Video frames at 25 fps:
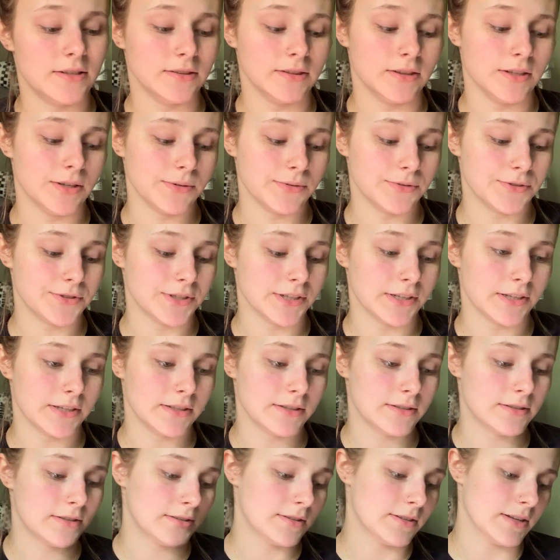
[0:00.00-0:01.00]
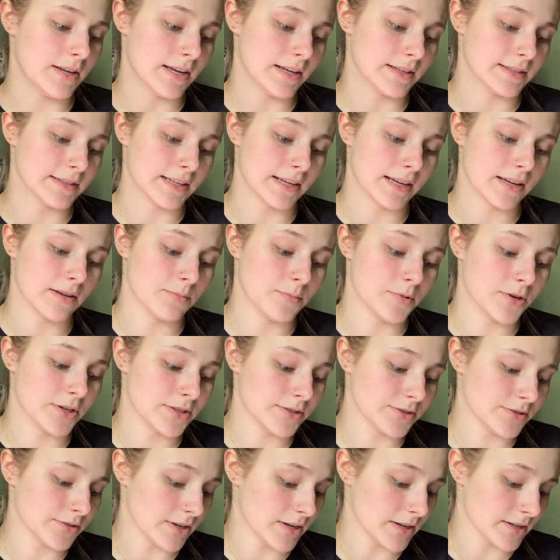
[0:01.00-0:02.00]
lotion as like a
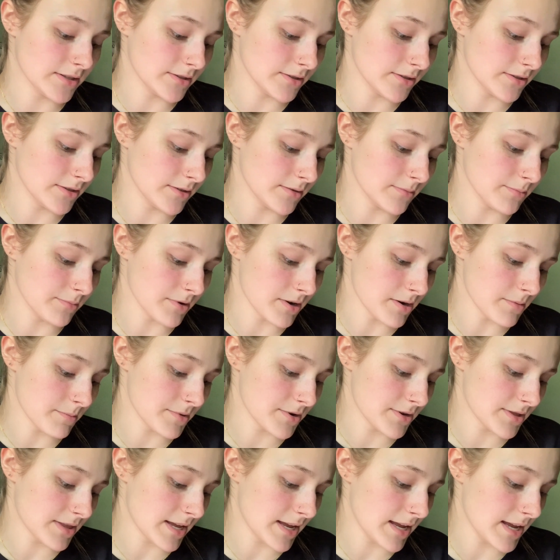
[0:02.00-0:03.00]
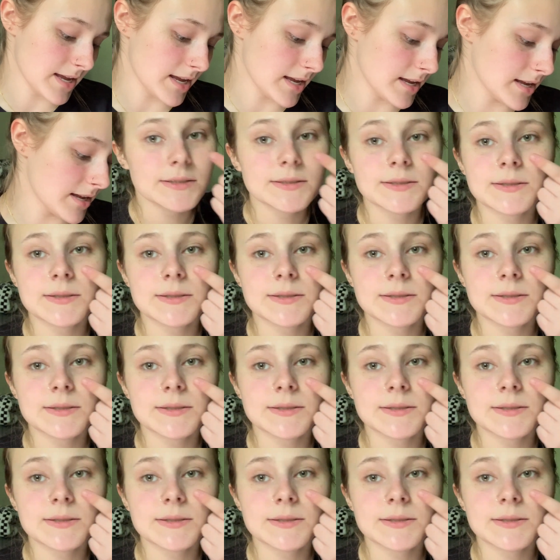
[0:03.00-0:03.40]
moisturizer primer thingy.